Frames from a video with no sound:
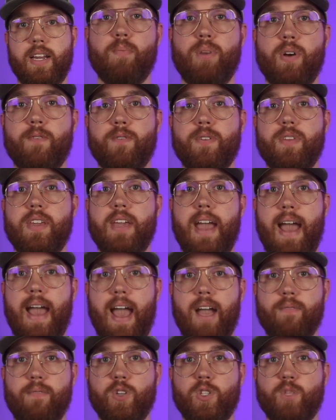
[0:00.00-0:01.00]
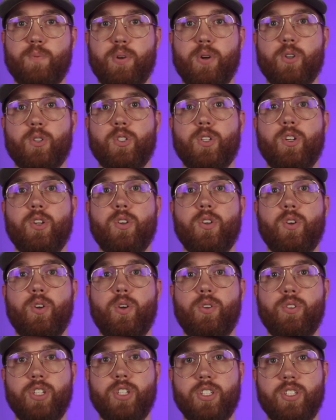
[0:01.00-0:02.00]
but for the average person who
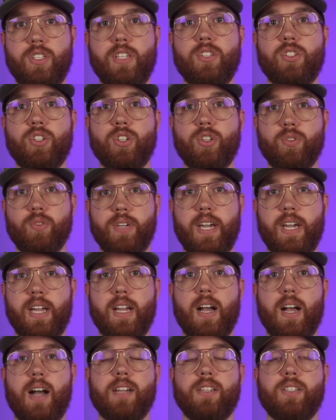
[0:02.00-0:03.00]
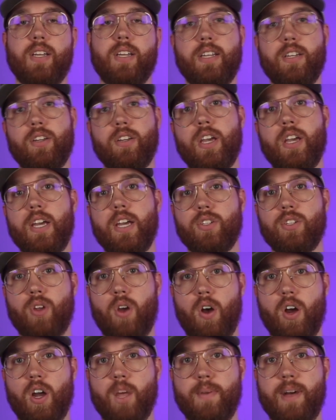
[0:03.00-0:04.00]
just needs to create content,
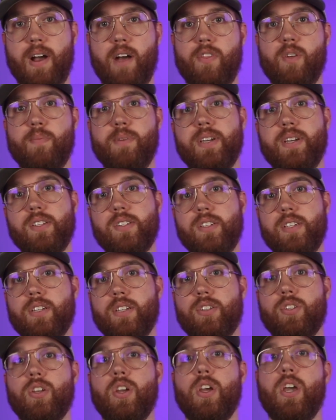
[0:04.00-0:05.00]
talk about their business,